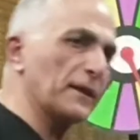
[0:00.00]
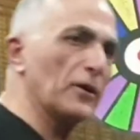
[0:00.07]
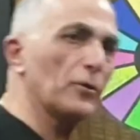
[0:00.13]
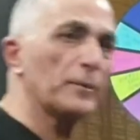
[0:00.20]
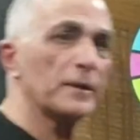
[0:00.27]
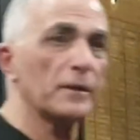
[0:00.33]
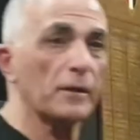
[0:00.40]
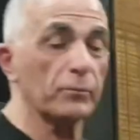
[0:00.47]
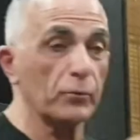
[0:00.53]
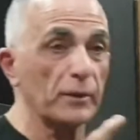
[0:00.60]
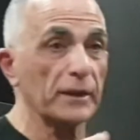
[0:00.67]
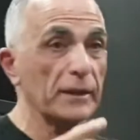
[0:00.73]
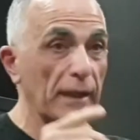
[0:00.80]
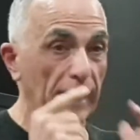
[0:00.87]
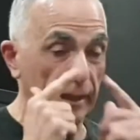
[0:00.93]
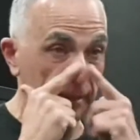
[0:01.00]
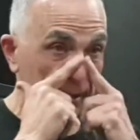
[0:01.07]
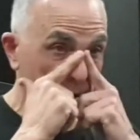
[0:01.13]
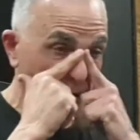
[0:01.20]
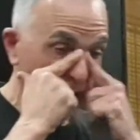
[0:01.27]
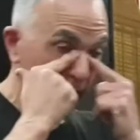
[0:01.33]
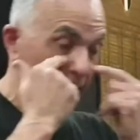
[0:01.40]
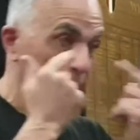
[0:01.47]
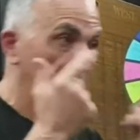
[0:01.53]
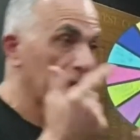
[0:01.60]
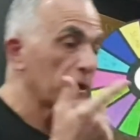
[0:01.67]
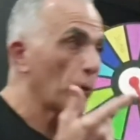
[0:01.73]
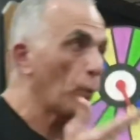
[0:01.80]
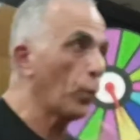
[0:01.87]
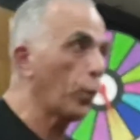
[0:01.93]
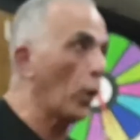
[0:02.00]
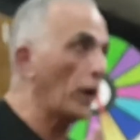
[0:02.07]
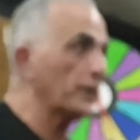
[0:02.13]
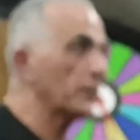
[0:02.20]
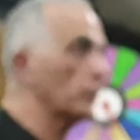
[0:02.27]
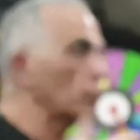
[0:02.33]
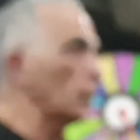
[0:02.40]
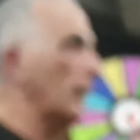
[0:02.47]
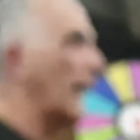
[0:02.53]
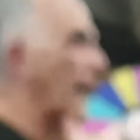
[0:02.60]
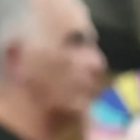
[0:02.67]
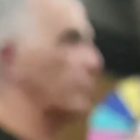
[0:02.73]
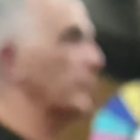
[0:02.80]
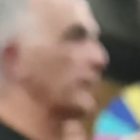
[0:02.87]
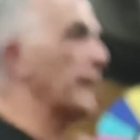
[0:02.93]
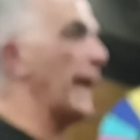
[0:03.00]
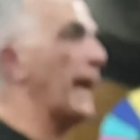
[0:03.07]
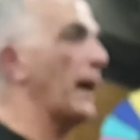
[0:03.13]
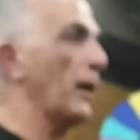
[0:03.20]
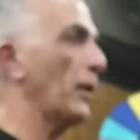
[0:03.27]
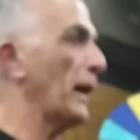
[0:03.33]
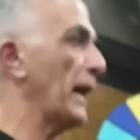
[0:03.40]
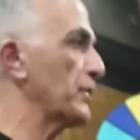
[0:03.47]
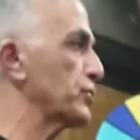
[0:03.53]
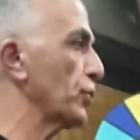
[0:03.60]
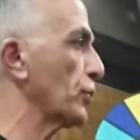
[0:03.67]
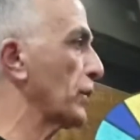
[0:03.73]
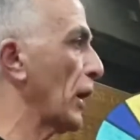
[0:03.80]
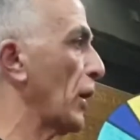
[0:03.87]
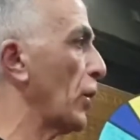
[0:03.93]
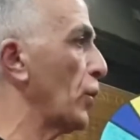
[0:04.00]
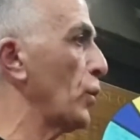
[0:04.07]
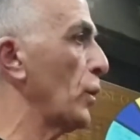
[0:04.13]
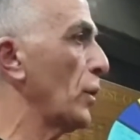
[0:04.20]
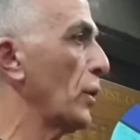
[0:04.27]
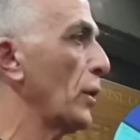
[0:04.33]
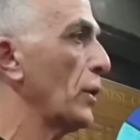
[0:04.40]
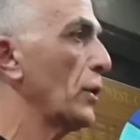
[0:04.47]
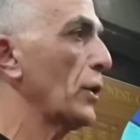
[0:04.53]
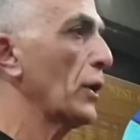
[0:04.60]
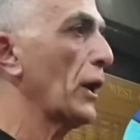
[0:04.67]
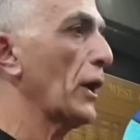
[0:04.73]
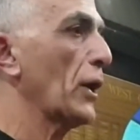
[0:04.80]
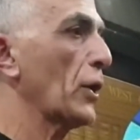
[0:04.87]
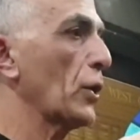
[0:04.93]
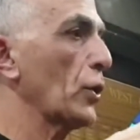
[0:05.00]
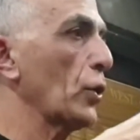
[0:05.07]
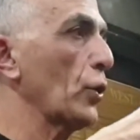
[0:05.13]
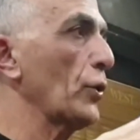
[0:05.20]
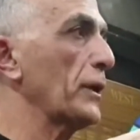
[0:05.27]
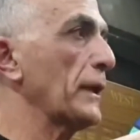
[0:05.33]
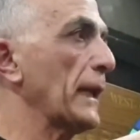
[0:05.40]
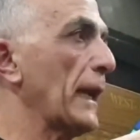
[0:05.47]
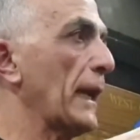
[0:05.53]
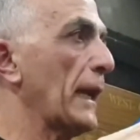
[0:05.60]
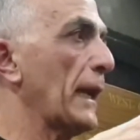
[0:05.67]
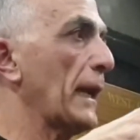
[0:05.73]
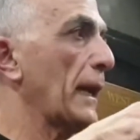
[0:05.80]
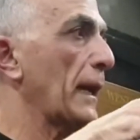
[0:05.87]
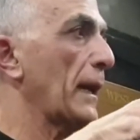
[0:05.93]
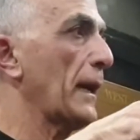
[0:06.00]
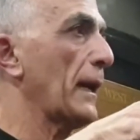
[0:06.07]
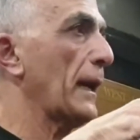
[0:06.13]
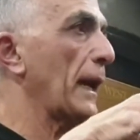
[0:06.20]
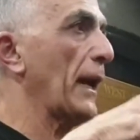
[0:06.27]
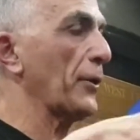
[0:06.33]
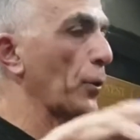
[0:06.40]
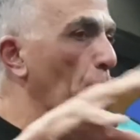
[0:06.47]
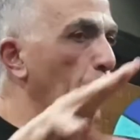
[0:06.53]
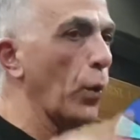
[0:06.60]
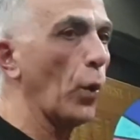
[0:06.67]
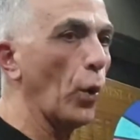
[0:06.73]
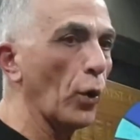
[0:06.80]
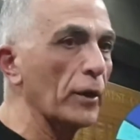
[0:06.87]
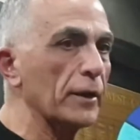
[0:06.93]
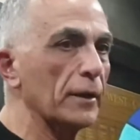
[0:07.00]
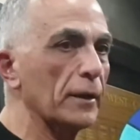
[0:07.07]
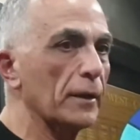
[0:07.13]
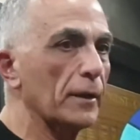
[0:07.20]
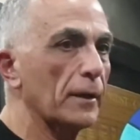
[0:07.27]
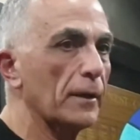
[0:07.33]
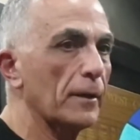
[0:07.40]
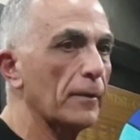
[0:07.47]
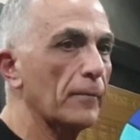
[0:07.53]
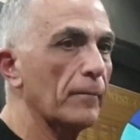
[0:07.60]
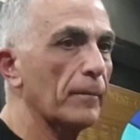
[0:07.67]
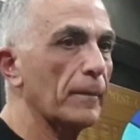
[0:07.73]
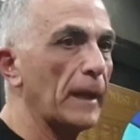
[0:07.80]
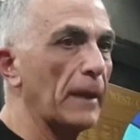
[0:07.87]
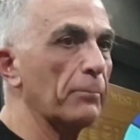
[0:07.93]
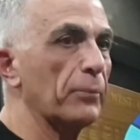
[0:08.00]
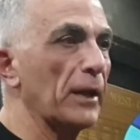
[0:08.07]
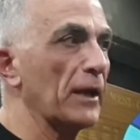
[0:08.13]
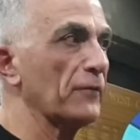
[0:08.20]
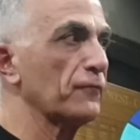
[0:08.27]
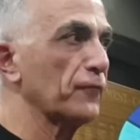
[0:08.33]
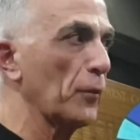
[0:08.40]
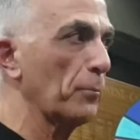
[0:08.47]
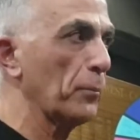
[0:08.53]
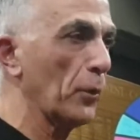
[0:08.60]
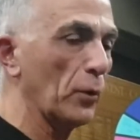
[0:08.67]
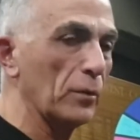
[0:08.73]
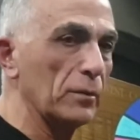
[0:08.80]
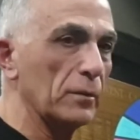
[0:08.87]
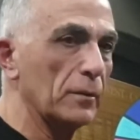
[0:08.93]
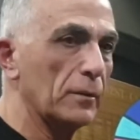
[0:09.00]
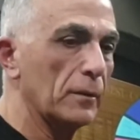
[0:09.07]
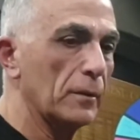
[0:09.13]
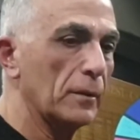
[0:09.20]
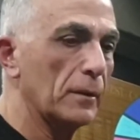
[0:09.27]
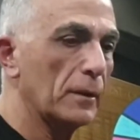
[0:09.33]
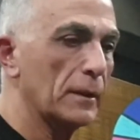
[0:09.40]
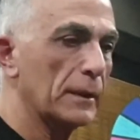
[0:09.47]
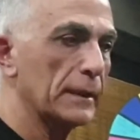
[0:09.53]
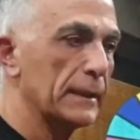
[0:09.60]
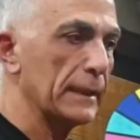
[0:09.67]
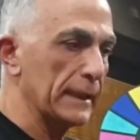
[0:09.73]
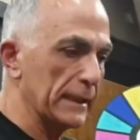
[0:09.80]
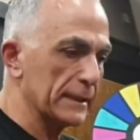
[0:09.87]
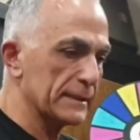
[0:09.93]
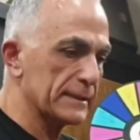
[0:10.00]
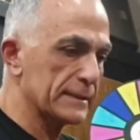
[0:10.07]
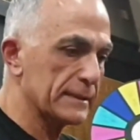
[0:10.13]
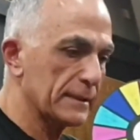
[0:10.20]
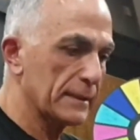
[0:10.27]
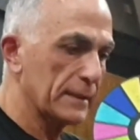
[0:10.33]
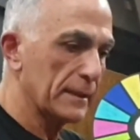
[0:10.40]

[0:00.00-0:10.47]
Albert. I'm really glad. What will happen now as you go learning how to walk and playing football is